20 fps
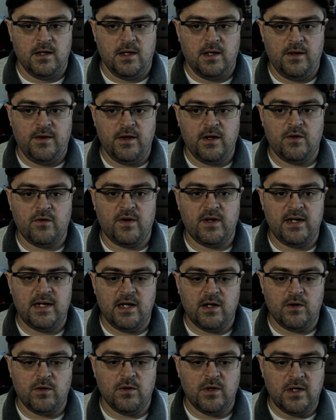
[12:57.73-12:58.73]
I think right
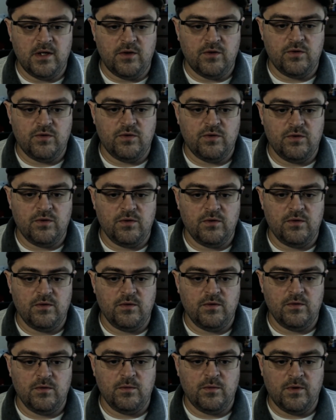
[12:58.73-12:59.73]
now
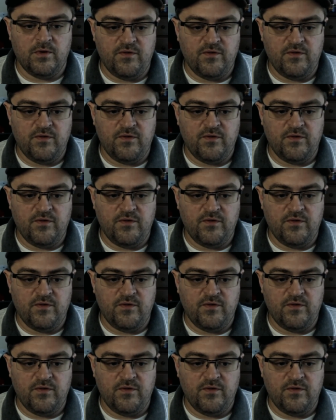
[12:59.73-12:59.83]
we're